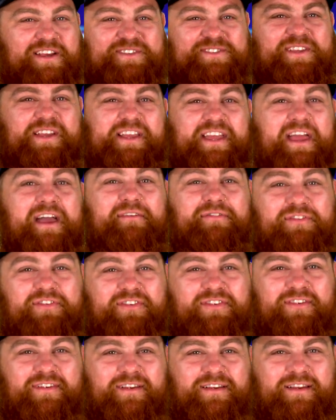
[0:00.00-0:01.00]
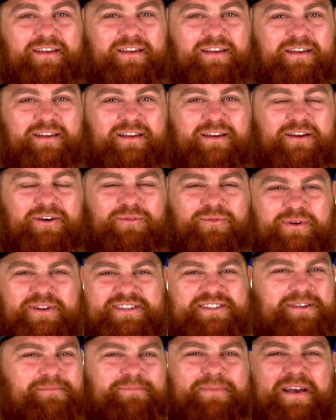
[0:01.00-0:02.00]
is the gifts.
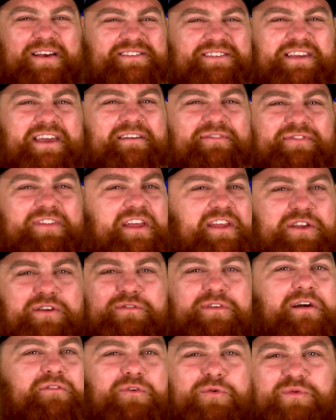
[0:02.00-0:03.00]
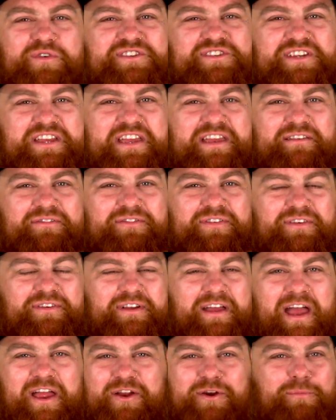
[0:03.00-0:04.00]
What's the best gift that you've ever received
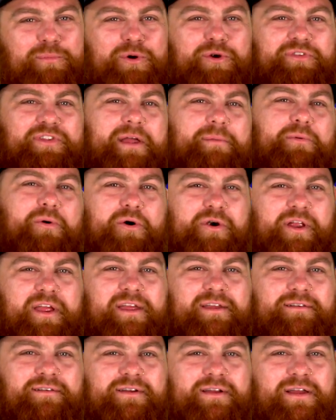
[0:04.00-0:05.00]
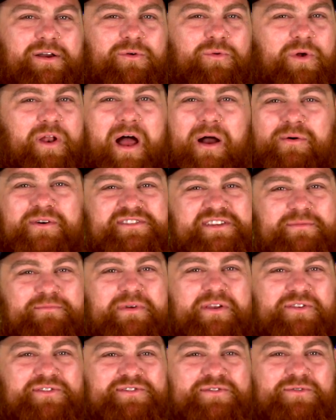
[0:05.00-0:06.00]
at your birthday party? When I was in
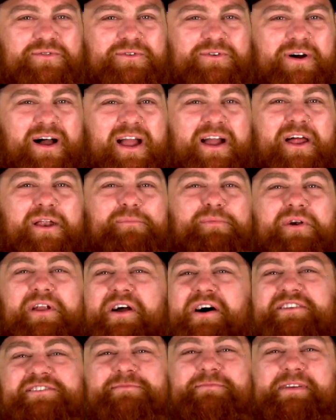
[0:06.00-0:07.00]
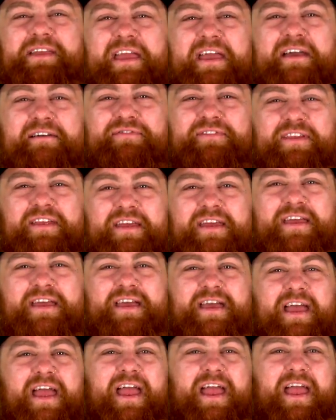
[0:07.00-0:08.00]
middle school, I got a pretty awesome gift,
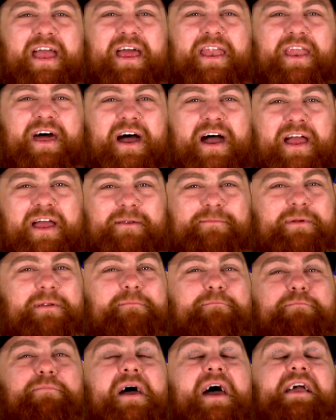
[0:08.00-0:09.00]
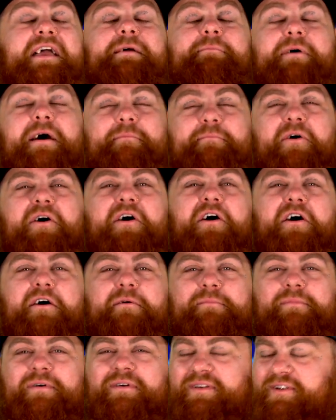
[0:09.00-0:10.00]
and I had been begging my
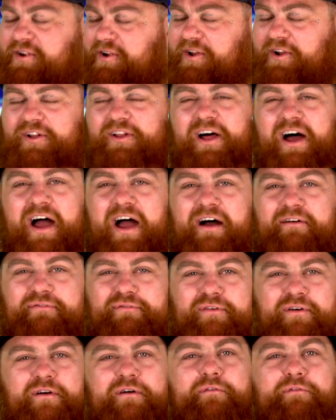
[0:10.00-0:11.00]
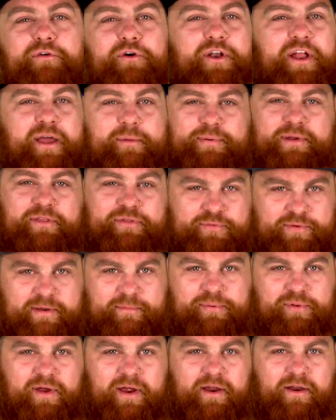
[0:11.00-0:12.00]
mom, you're gonna laugh, for an
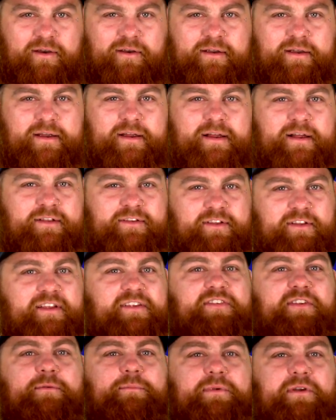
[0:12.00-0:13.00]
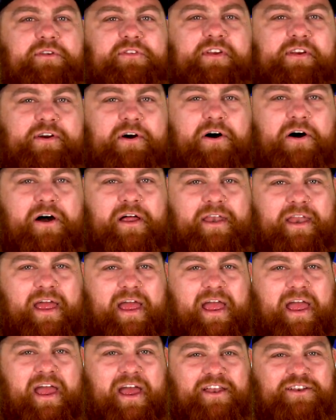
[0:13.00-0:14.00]
MP3 player to listen to music on,
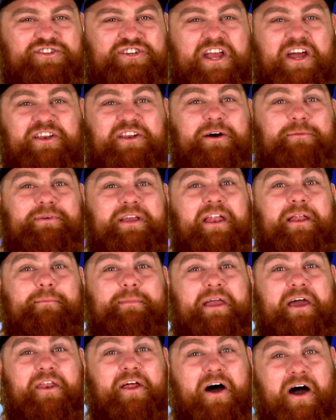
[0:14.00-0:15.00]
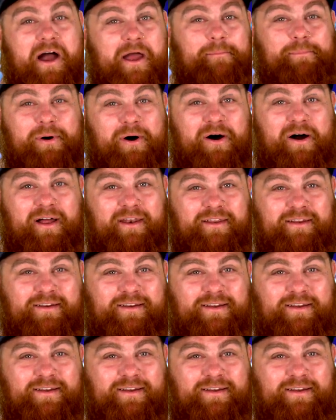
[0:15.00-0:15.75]
and she ended up getting me an iPod.